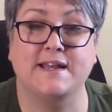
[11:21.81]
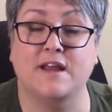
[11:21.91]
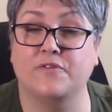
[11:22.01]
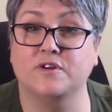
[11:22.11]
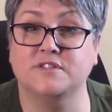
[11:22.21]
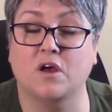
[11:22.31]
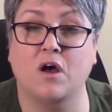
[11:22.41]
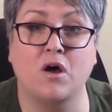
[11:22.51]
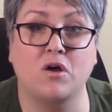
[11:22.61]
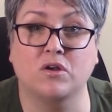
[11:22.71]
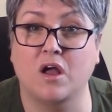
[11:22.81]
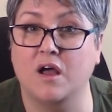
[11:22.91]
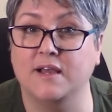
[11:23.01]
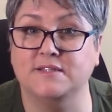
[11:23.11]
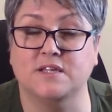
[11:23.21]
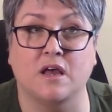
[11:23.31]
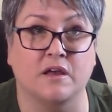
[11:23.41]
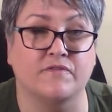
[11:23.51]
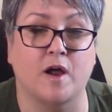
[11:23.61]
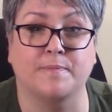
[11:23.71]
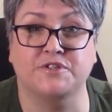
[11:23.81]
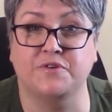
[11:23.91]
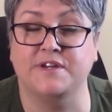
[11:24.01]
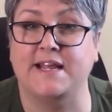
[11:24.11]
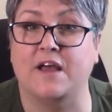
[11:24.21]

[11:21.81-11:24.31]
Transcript: Now, there's all kinds of opportunity